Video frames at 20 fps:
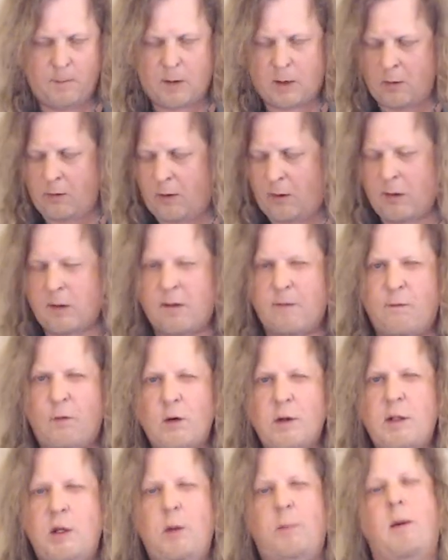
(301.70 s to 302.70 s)
So those
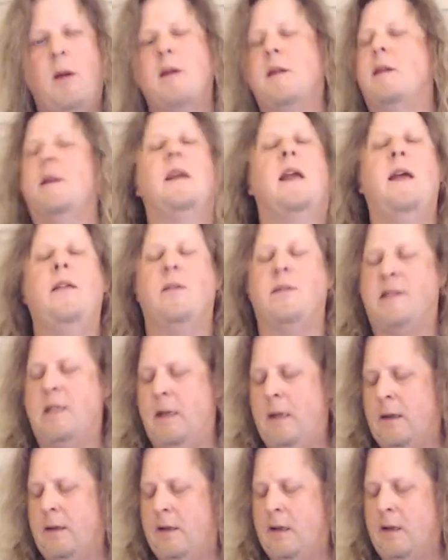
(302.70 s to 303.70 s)
first two parts together
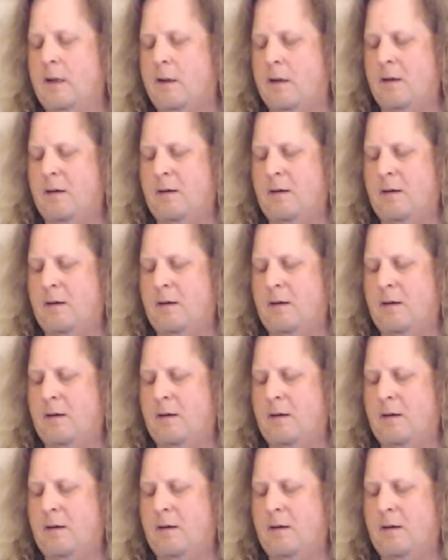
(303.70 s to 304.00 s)
sound like this.